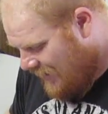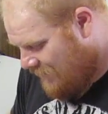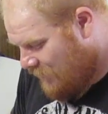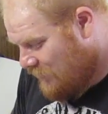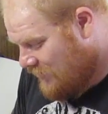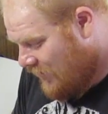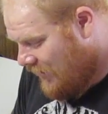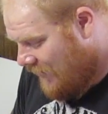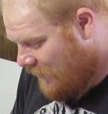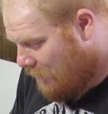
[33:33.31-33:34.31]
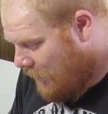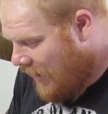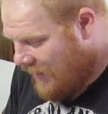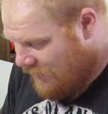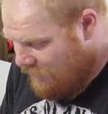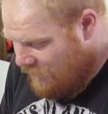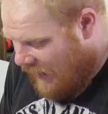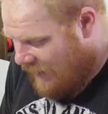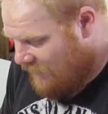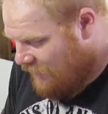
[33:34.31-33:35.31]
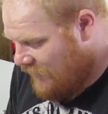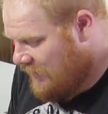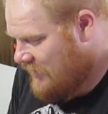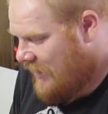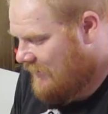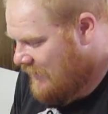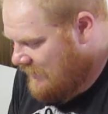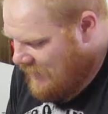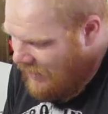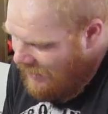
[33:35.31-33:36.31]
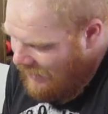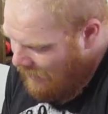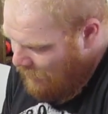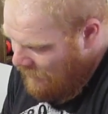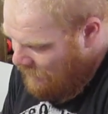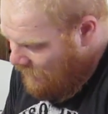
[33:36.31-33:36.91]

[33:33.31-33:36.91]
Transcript: If you start at the bottom and finish at the top